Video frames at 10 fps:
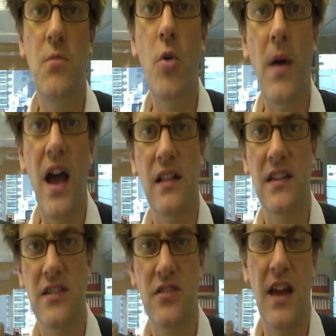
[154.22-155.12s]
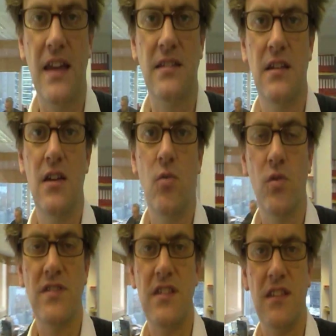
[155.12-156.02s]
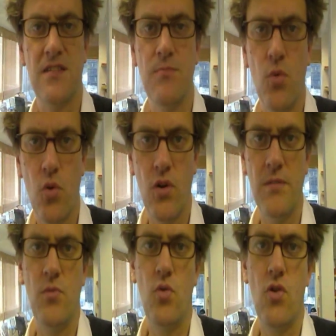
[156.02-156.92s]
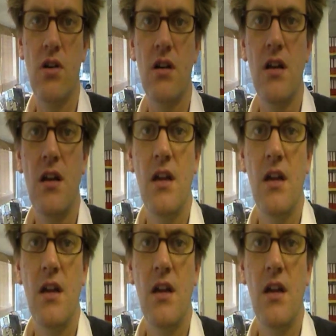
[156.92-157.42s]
mobile internet. We're seeing this more and more.